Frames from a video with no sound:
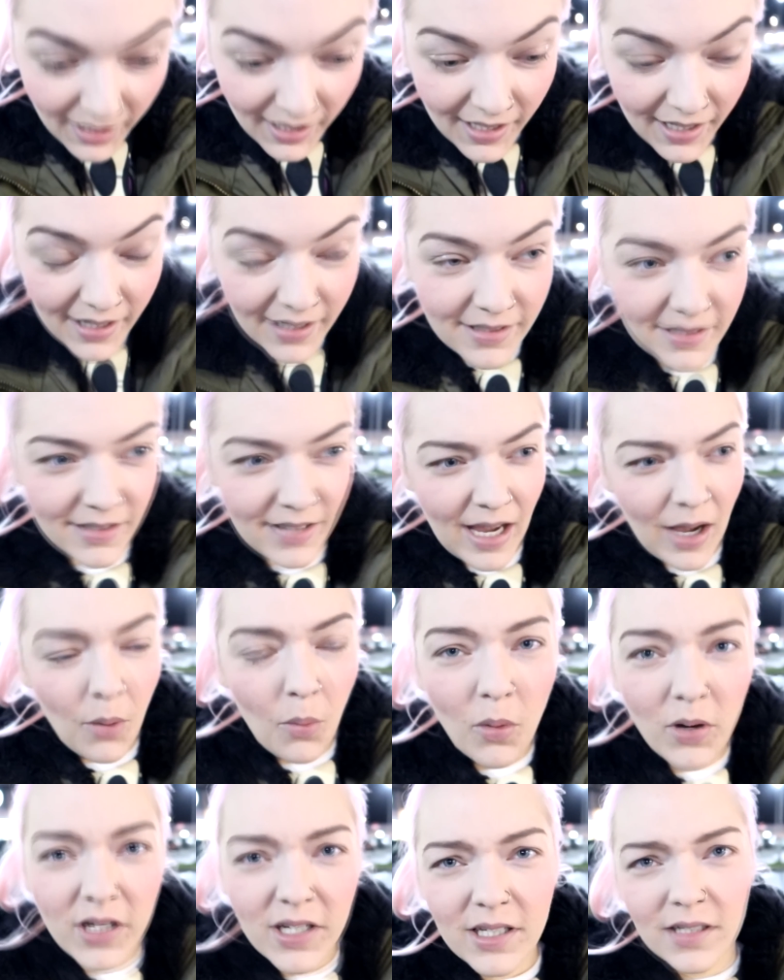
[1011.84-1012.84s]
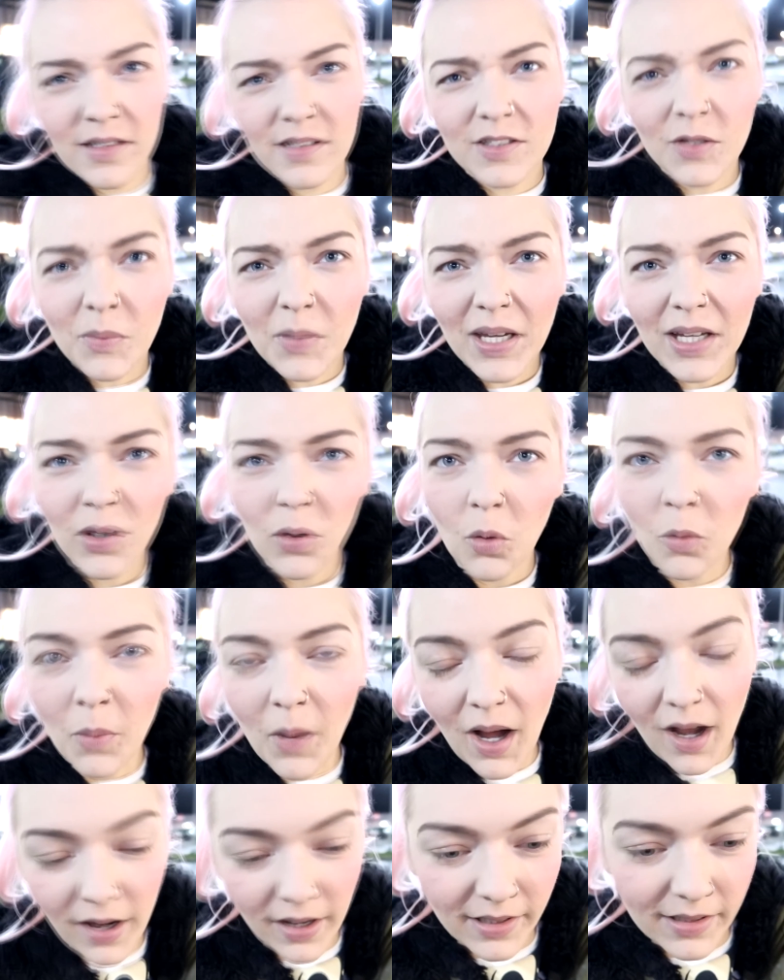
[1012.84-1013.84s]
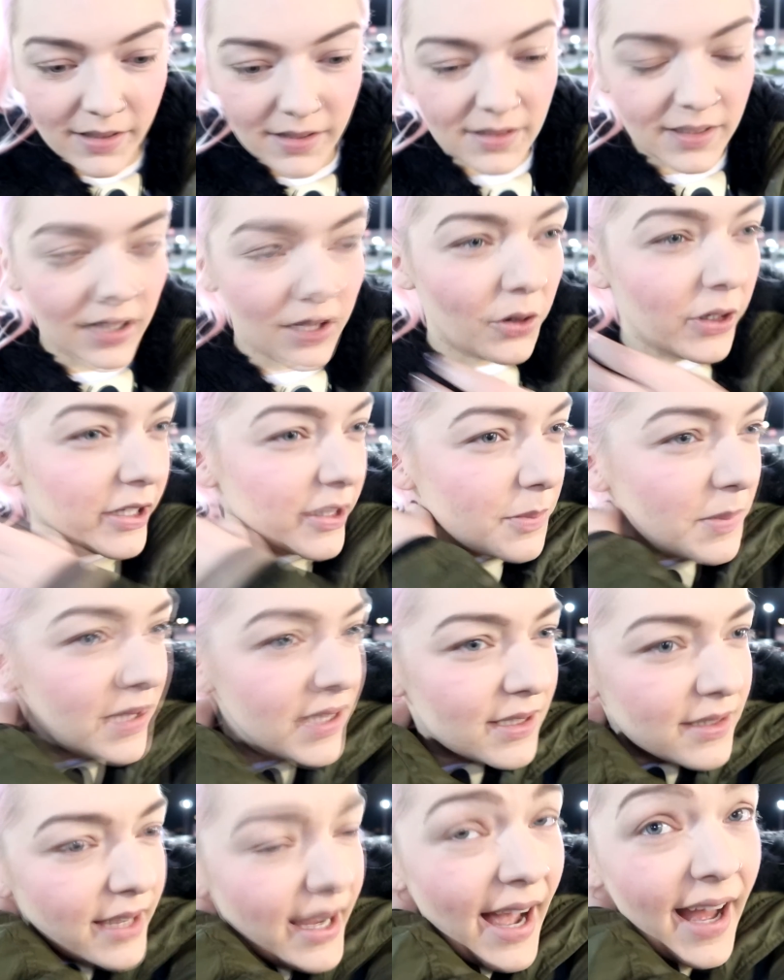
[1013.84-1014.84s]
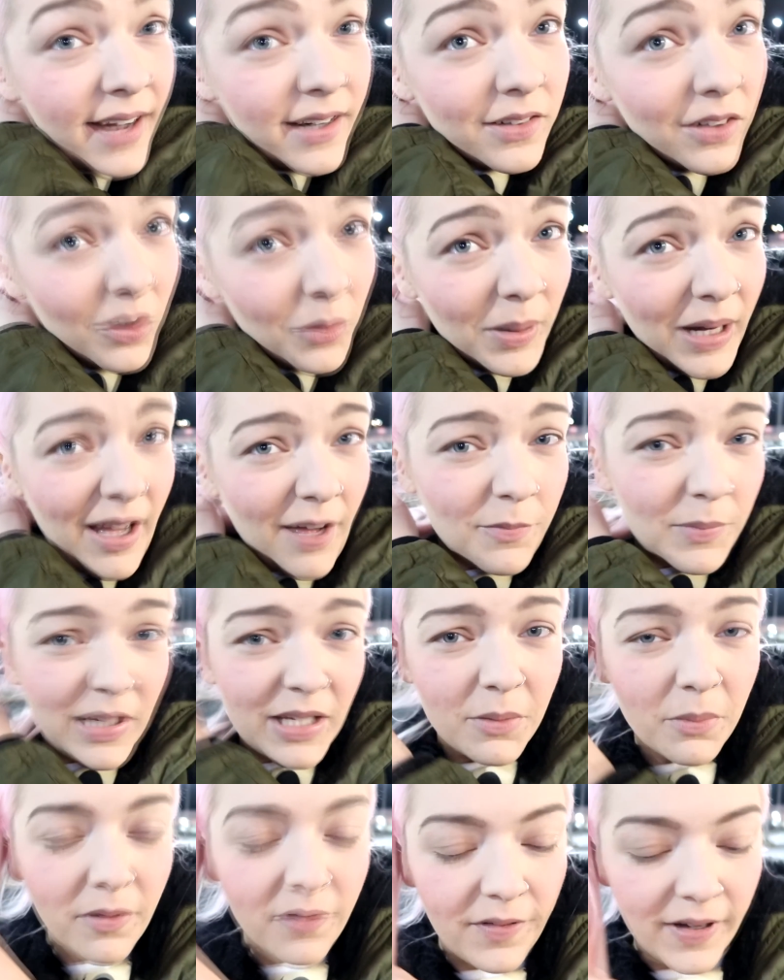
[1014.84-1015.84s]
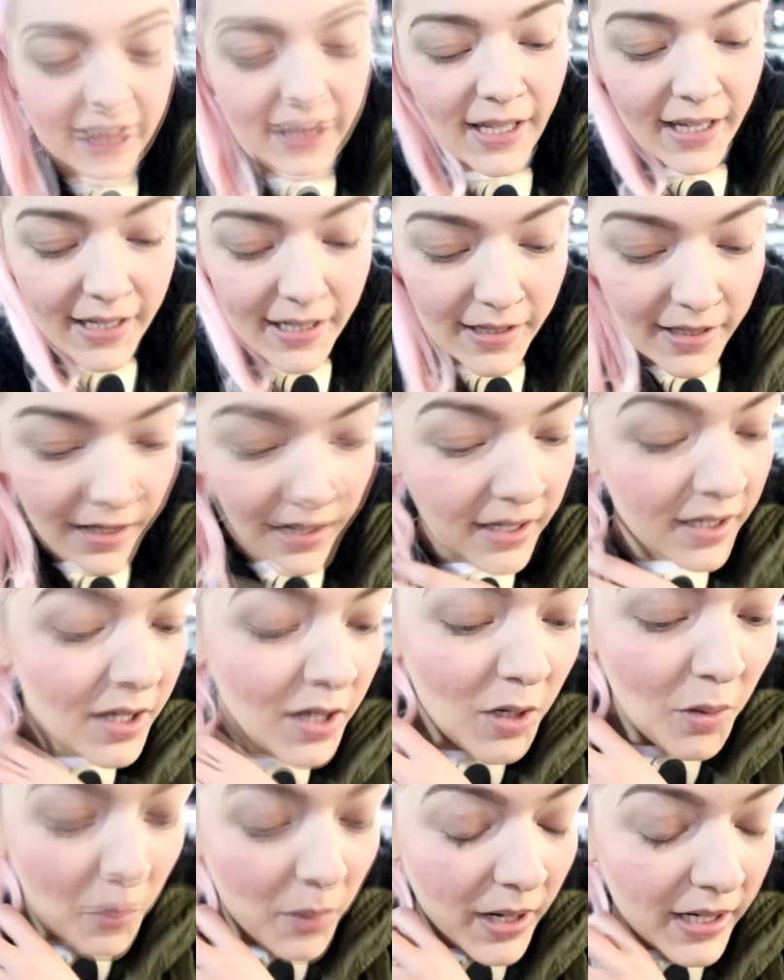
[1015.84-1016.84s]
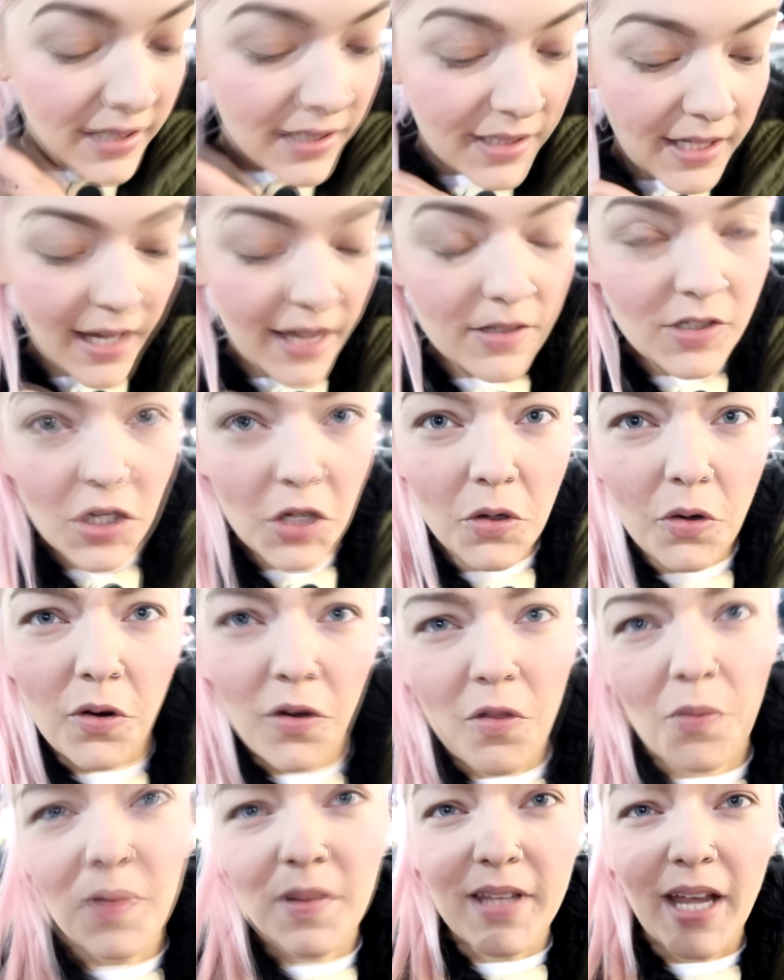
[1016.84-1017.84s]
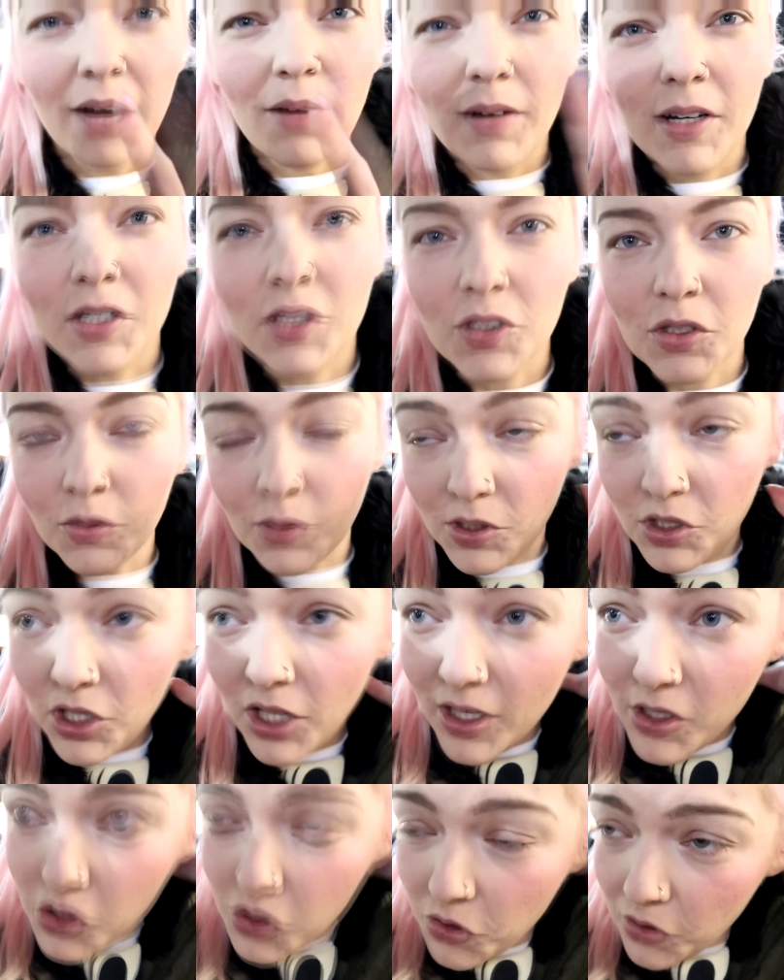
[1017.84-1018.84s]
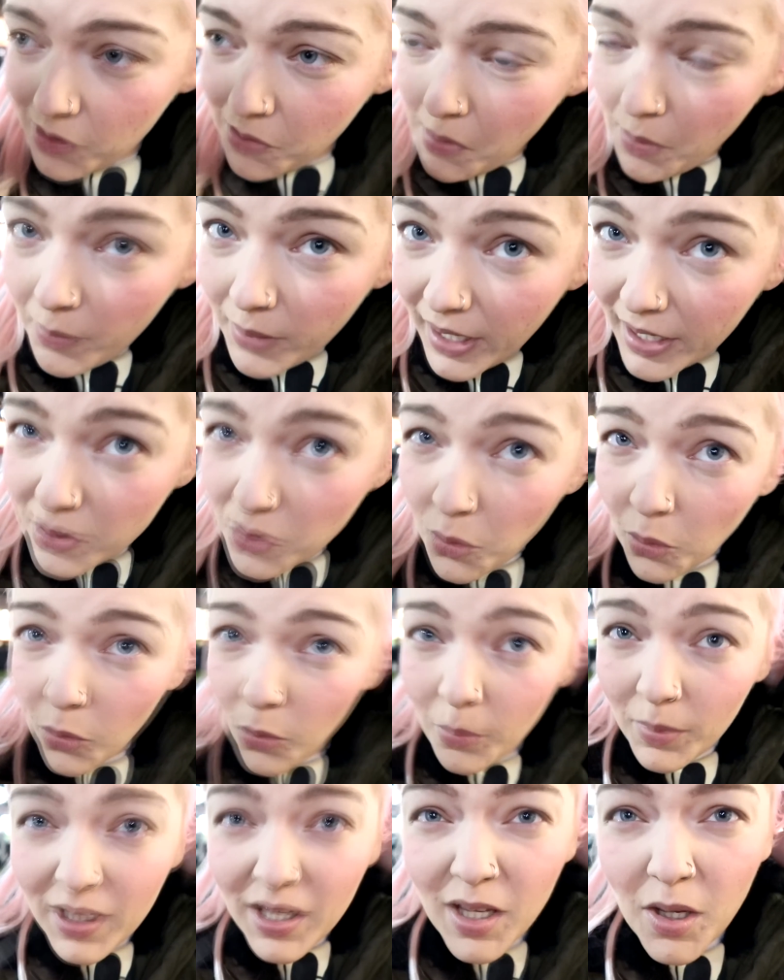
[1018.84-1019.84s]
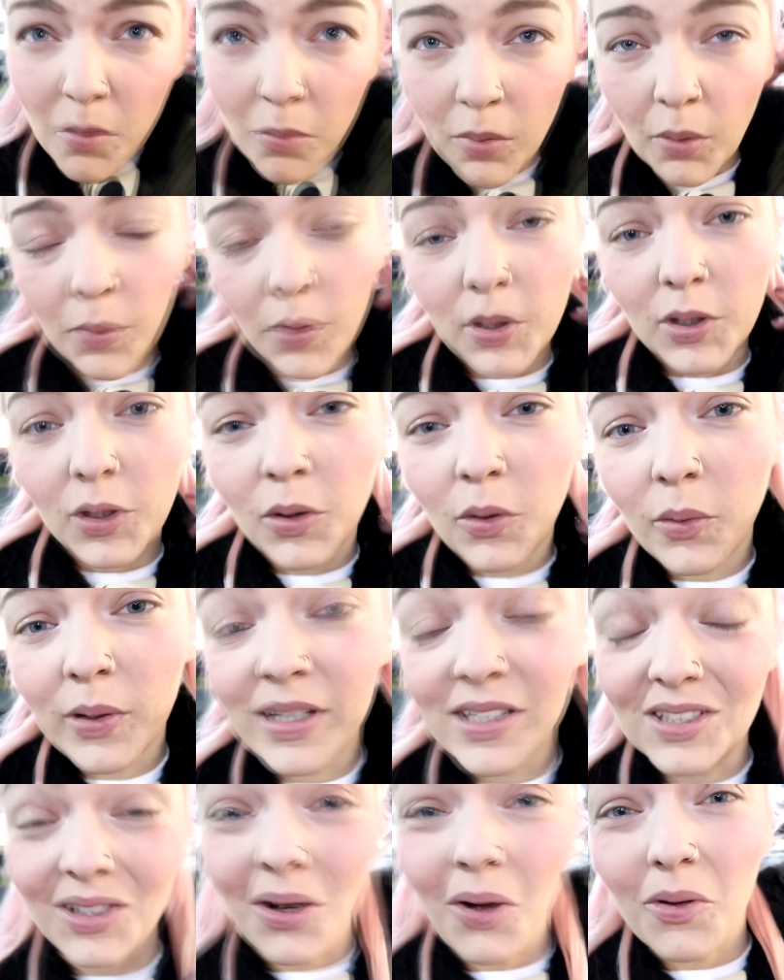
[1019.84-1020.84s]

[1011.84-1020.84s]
And I wanted something in Home Bargains, a Christmas candle, but I haven't been able to find that either. But I did get 2 Christmas decorations, which I'll show you when we get home, but we're gonna go into